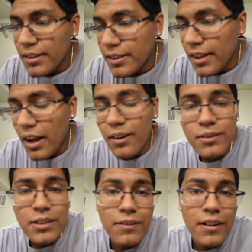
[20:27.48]
Yeah, I don't know
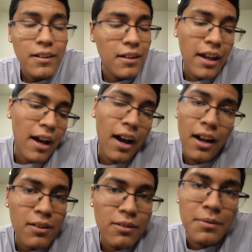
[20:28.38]
what the fuck. Uh, yeah, I
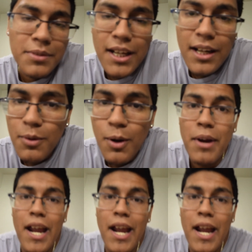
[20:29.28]
don't know what I'm saying anymore. But